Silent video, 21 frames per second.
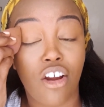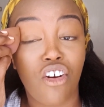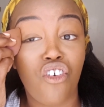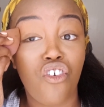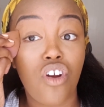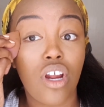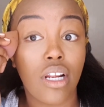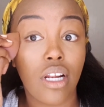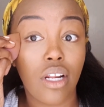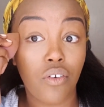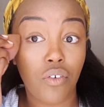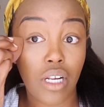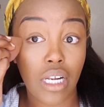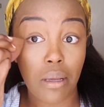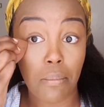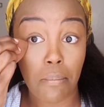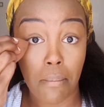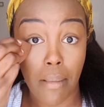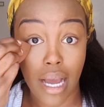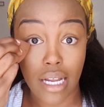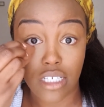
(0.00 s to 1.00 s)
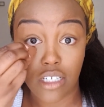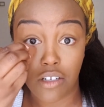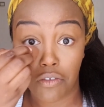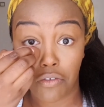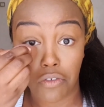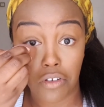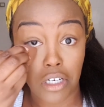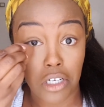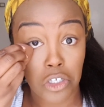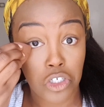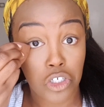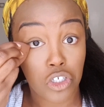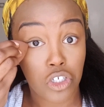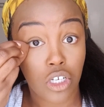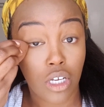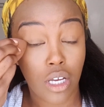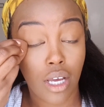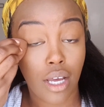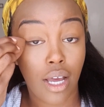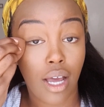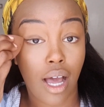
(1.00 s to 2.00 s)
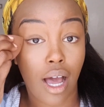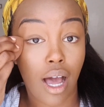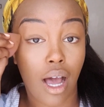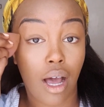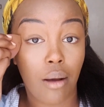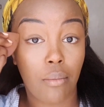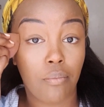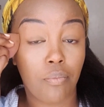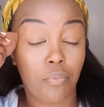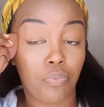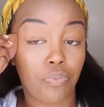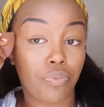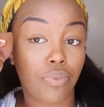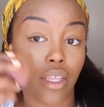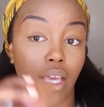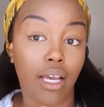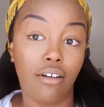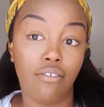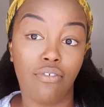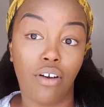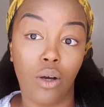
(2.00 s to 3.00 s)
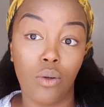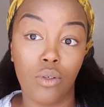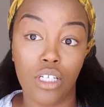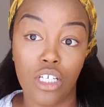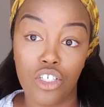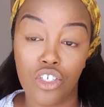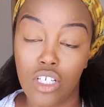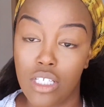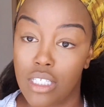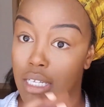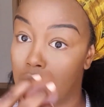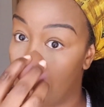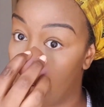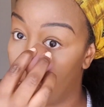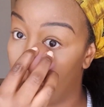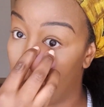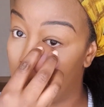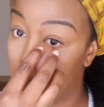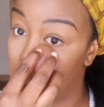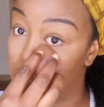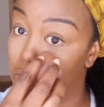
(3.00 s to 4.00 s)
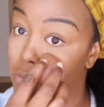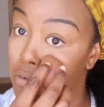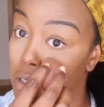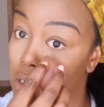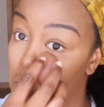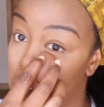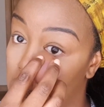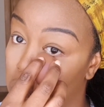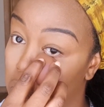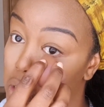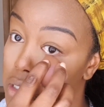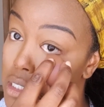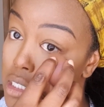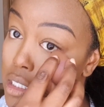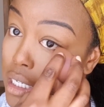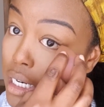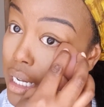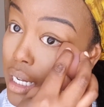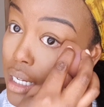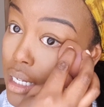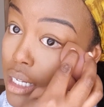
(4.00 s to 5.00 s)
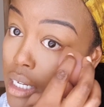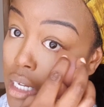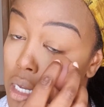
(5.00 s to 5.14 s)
really matte finish foundations and a matte finish concealer,